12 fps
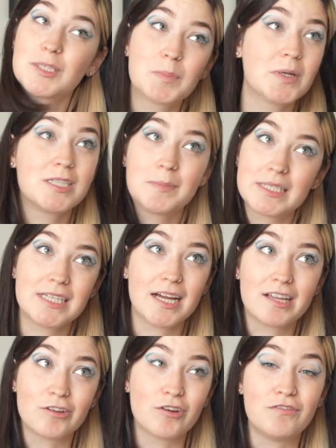pretty
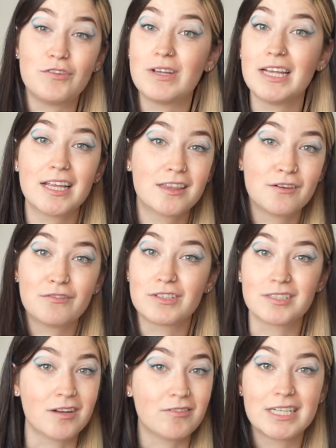spectacular. If you can get there for
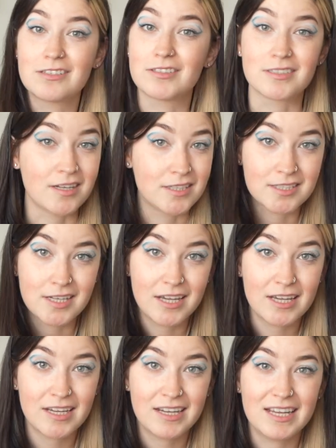sunrise or
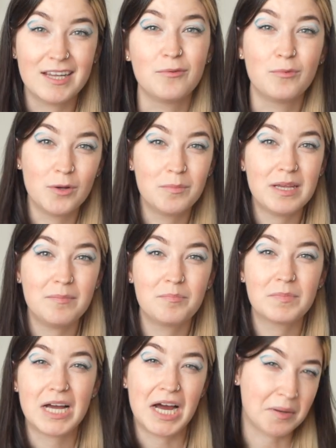sunset, it will be
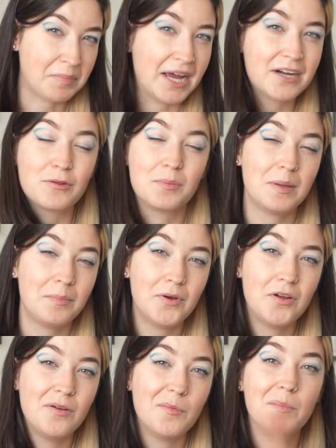kind of packed with
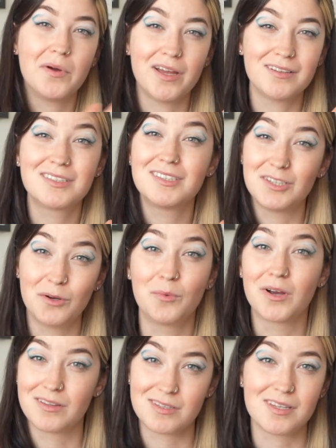people, but still
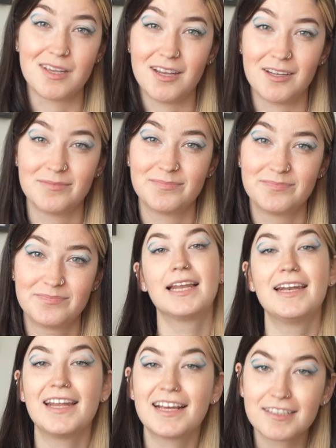worth seeing.
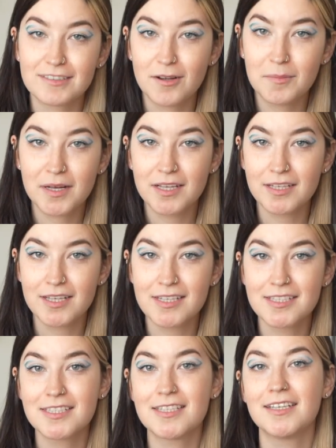Next on my
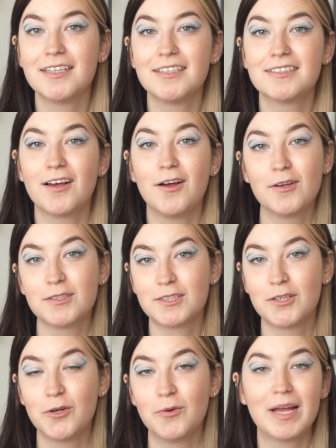list is
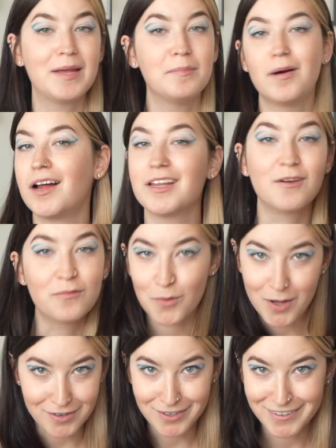also a body of
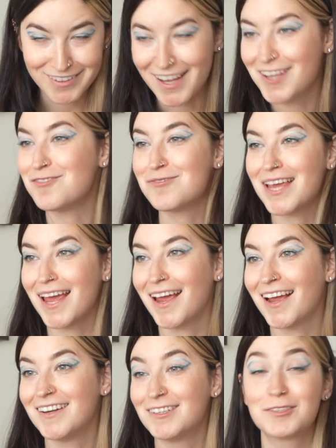water that you
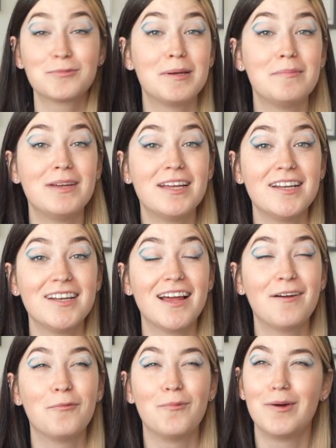can swim in.
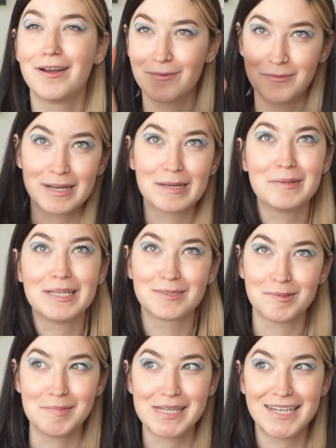Wouldn't recommend
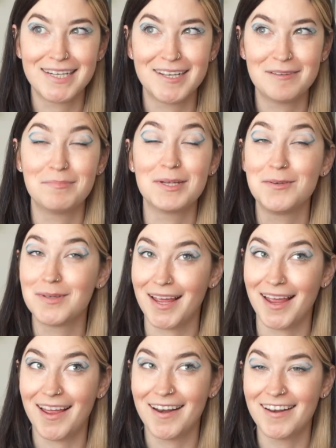swimming in it, but you
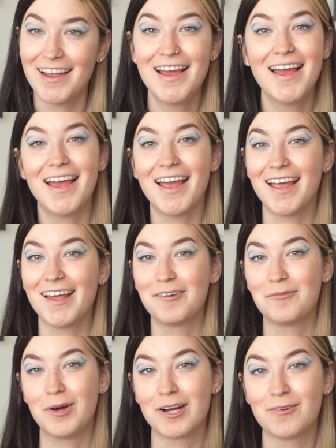can,
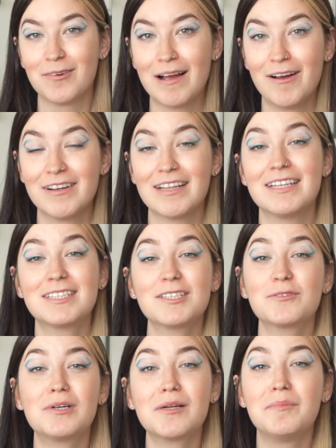and walk around. This
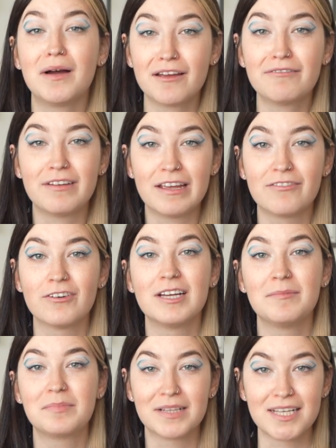is one of my
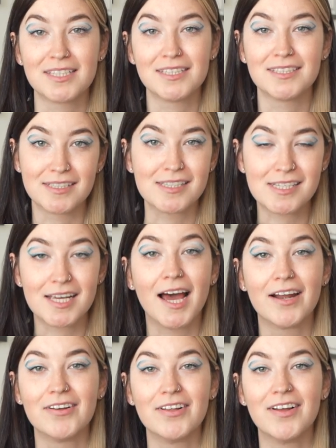favorite places in
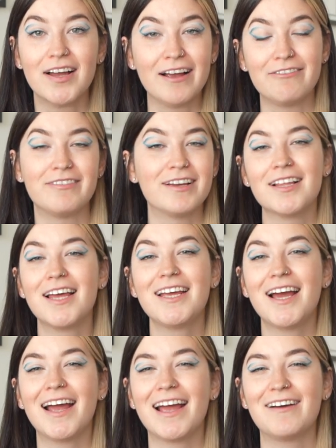Seattle. I feel
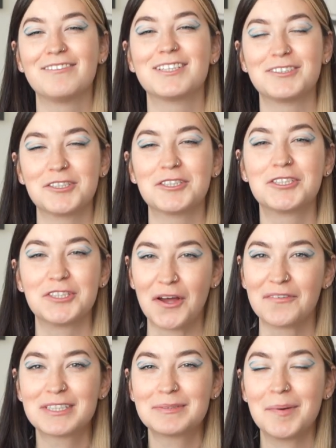like I have such a
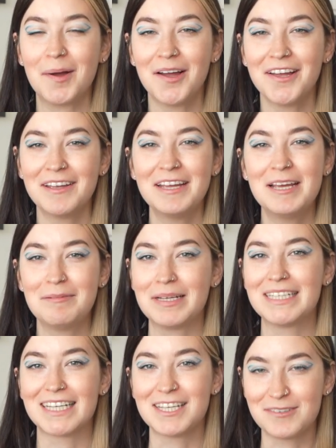soft spot
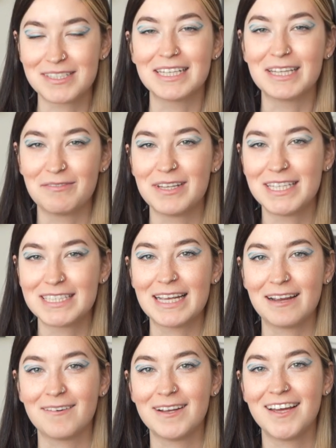because I used to live in this
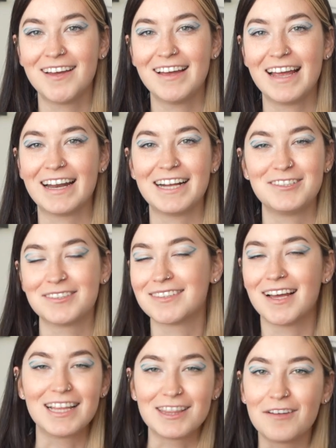area, and
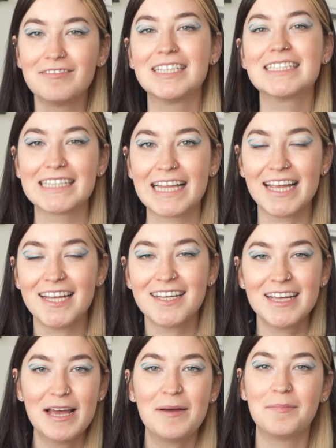I love this
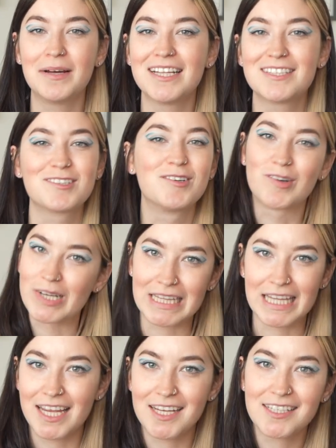lake, but it's
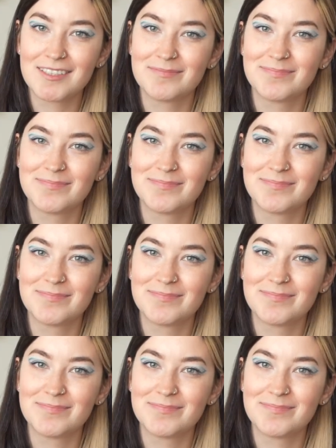Green Lake.